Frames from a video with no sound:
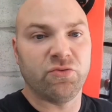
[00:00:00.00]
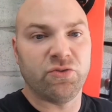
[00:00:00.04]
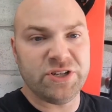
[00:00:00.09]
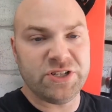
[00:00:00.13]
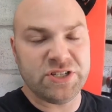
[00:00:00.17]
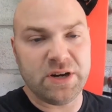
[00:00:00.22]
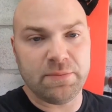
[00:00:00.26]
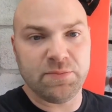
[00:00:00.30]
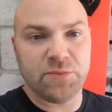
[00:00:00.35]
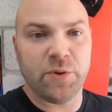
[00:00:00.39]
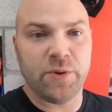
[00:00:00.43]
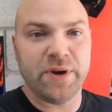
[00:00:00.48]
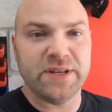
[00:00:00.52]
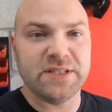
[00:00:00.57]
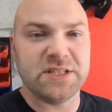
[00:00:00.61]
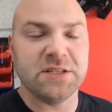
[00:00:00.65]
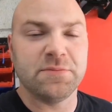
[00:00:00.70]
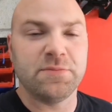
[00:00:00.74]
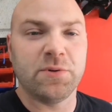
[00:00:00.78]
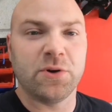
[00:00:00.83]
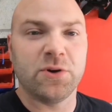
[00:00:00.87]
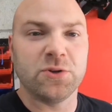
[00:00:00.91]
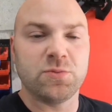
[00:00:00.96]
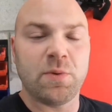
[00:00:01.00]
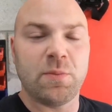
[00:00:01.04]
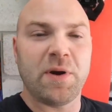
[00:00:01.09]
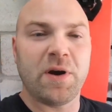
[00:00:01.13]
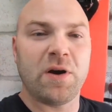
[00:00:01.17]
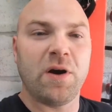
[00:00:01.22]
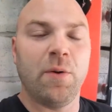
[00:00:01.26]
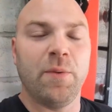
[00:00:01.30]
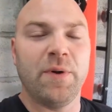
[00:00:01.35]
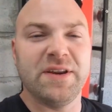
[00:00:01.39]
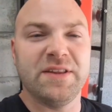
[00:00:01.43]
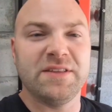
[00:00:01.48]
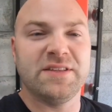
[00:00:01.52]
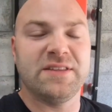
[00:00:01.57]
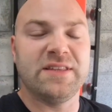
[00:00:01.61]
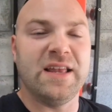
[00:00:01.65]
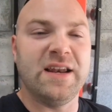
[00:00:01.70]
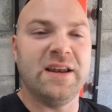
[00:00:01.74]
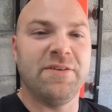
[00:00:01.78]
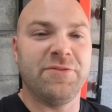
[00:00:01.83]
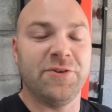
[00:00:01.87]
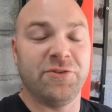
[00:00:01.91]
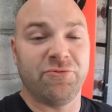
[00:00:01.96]
The reason I'm doing this is because when my car went into
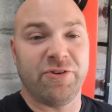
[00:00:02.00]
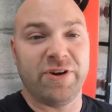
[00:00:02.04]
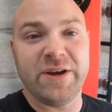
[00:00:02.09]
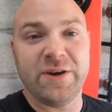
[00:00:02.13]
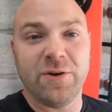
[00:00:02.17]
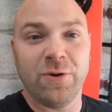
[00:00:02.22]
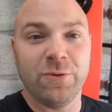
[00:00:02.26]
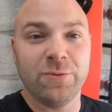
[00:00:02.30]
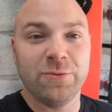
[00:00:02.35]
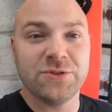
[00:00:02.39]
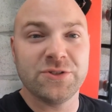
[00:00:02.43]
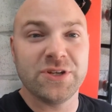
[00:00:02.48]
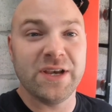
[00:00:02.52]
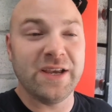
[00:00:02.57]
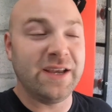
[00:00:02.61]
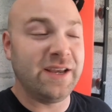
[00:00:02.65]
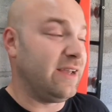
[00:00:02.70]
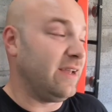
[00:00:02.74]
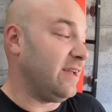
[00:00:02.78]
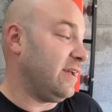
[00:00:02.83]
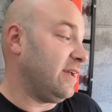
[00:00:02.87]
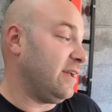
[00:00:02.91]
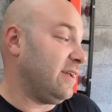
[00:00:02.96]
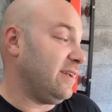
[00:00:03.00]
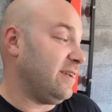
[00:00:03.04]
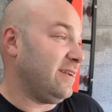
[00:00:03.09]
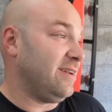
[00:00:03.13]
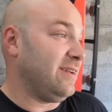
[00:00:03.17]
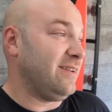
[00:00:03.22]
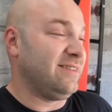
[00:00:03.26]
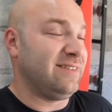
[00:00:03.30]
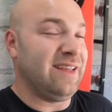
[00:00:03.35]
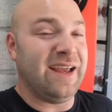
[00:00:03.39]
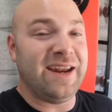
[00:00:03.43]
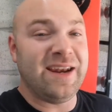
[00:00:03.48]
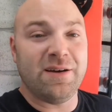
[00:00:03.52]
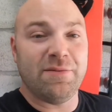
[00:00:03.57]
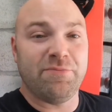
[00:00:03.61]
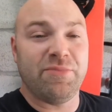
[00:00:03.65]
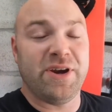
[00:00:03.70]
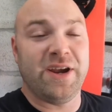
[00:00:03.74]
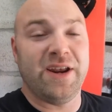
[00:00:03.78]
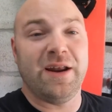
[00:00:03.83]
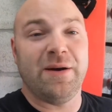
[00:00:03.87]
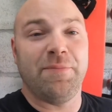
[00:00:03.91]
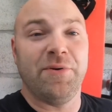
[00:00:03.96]
dealer for the recalls, they end up
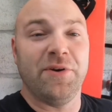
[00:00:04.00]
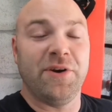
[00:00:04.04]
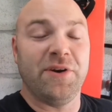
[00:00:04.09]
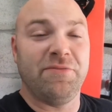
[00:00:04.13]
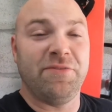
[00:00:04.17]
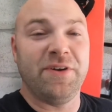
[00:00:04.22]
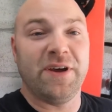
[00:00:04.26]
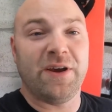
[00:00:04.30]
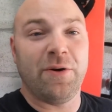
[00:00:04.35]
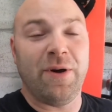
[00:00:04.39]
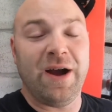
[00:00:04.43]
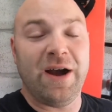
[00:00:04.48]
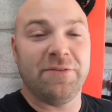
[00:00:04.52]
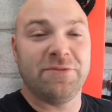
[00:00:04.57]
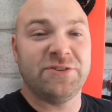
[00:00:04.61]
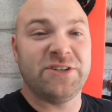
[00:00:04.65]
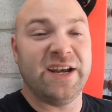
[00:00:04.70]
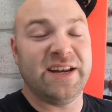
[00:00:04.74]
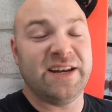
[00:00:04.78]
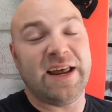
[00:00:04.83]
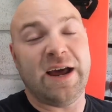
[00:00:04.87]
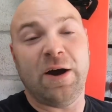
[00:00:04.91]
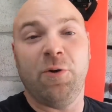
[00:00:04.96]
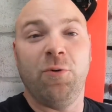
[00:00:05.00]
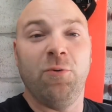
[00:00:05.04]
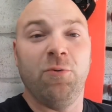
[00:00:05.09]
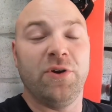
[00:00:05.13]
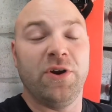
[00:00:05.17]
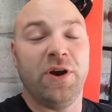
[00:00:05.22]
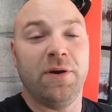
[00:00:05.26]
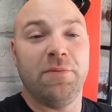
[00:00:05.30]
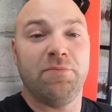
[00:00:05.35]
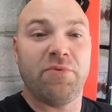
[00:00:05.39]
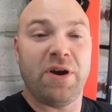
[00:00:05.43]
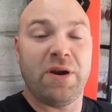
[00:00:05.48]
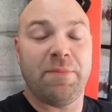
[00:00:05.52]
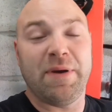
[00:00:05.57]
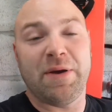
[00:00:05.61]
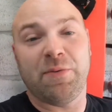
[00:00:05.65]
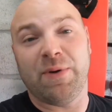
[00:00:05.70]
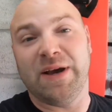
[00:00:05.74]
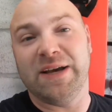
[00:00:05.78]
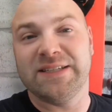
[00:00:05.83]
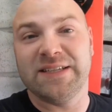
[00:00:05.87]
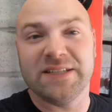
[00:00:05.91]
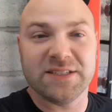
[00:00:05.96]
bringing up on the vehicle health check that all the brake pad
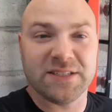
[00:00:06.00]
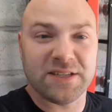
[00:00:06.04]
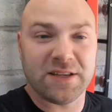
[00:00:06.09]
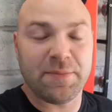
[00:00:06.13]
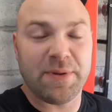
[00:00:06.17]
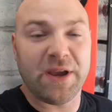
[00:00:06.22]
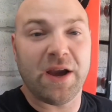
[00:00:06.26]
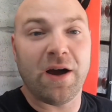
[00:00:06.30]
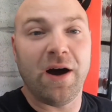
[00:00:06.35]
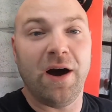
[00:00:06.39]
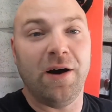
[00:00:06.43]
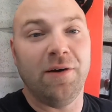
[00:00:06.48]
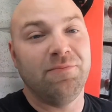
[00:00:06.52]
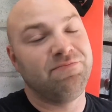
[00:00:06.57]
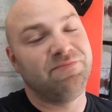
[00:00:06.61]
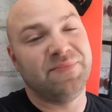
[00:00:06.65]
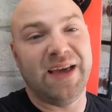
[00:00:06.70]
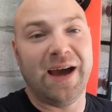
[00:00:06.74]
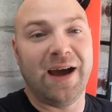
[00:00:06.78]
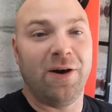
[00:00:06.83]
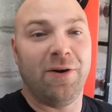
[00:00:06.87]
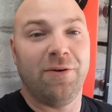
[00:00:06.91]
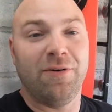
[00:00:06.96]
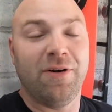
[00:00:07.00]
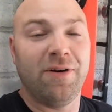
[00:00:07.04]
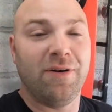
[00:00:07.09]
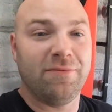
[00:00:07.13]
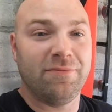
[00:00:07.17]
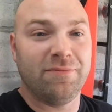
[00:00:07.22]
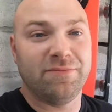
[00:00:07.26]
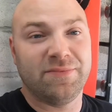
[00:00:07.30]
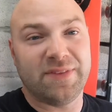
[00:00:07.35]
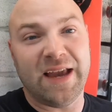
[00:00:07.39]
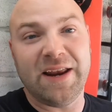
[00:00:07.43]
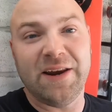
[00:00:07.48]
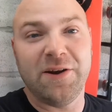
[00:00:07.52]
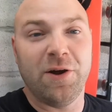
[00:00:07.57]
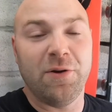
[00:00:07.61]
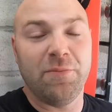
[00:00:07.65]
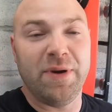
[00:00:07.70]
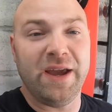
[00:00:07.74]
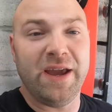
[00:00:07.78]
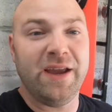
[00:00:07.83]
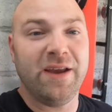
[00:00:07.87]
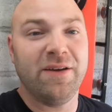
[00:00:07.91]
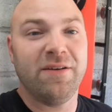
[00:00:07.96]
wear sensors have been cut. Now, they know
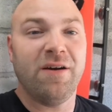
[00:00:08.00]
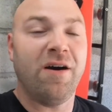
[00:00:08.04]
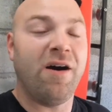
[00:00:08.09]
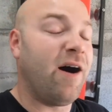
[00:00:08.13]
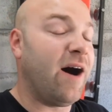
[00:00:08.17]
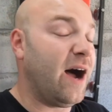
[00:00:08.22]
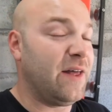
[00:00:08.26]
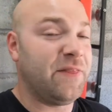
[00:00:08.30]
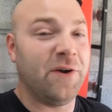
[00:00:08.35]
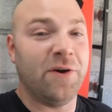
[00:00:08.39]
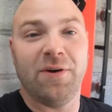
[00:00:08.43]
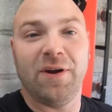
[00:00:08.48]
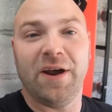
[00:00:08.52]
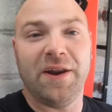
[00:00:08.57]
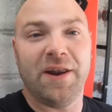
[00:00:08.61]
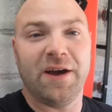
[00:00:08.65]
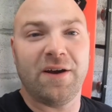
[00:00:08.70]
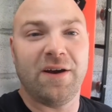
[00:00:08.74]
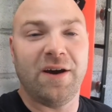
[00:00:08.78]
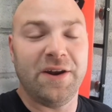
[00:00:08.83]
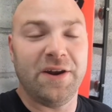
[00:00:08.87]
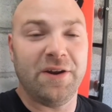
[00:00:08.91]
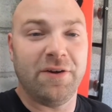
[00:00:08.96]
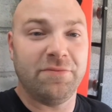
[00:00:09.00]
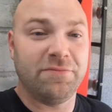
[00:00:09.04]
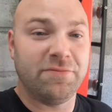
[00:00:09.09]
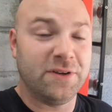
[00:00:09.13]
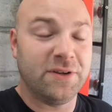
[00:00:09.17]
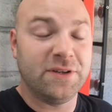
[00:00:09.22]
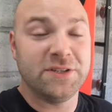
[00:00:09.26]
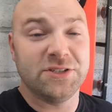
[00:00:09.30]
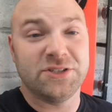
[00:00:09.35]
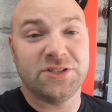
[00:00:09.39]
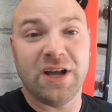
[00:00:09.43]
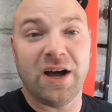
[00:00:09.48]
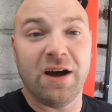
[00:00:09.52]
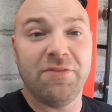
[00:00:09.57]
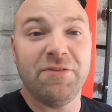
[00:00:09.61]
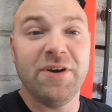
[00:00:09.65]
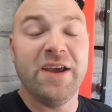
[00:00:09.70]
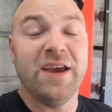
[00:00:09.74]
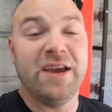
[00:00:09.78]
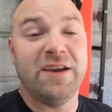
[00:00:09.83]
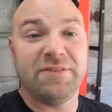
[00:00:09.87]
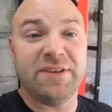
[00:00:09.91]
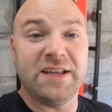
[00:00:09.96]
me, I don't like that kind of stuff.
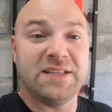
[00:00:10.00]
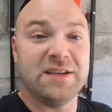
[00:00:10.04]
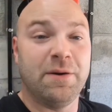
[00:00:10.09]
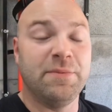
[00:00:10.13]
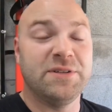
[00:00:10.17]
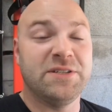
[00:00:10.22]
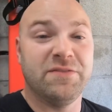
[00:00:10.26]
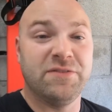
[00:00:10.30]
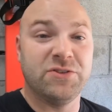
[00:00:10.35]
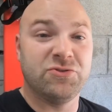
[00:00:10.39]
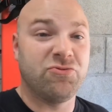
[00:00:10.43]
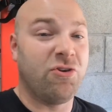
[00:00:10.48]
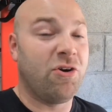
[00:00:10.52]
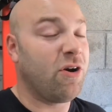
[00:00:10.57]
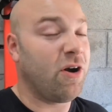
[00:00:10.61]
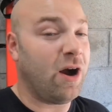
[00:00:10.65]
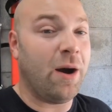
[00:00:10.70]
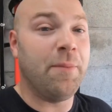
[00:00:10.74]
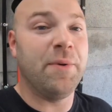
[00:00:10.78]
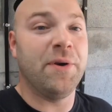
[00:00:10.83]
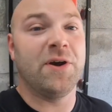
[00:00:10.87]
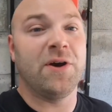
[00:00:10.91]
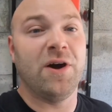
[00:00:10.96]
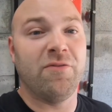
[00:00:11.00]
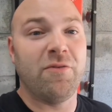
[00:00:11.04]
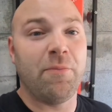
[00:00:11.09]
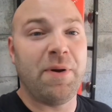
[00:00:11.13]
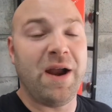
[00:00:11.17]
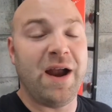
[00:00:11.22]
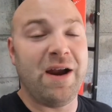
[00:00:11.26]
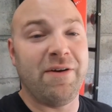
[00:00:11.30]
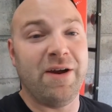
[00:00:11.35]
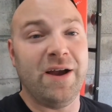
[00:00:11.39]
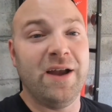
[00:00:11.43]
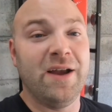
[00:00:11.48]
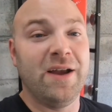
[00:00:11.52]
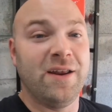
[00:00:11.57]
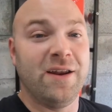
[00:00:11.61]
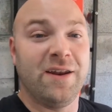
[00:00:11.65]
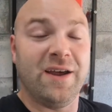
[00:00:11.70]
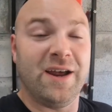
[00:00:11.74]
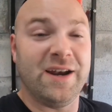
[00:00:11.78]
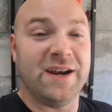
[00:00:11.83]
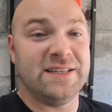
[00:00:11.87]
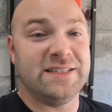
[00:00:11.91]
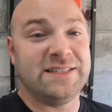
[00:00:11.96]
If they tell me something's wrong, I'm gonna go and repair it.
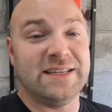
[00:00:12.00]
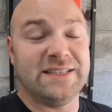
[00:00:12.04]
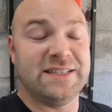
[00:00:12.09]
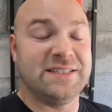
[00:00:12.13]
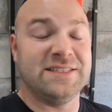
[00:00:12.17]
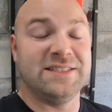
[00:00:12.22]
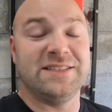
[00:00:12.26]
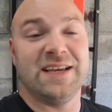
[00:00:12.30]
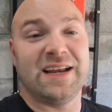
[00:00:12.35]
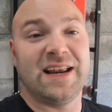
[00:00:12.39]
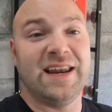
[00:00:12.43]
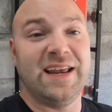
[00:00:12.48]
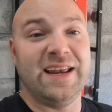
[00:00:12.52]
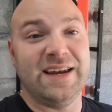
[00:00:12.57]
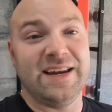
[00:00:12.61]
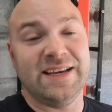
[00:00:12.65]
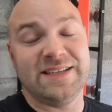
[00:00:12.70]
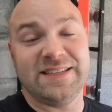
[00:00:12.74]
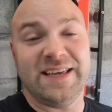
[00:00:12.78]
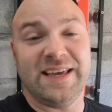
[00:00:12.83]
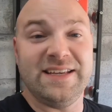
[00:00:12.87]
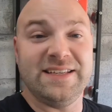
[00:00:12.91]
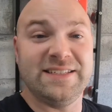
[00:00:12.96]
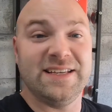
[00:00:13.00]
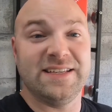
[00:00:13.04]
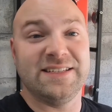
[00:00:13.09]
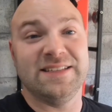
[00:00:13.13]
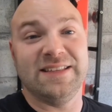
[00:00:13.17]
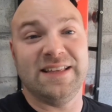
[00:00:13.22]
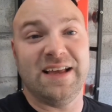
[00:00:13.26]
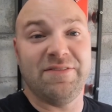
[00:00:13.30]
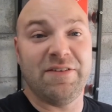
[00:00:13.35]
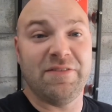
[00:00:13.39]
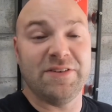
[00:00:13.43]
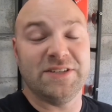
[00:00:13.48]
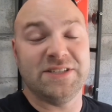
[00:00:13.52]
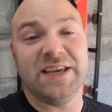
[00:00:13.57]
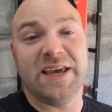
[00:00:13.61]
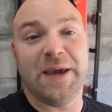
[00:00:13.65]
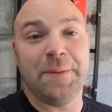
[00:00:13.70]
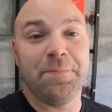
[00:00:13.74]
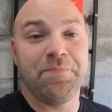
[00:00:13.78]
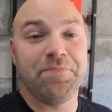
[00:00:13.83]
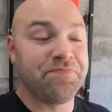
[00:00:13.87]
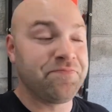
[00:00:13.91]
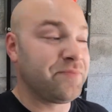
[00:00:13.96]
Like they said, this is the cleanest E60 they've ever
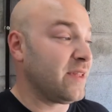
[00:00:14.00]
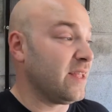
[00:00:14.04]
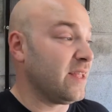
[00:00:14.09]
seen.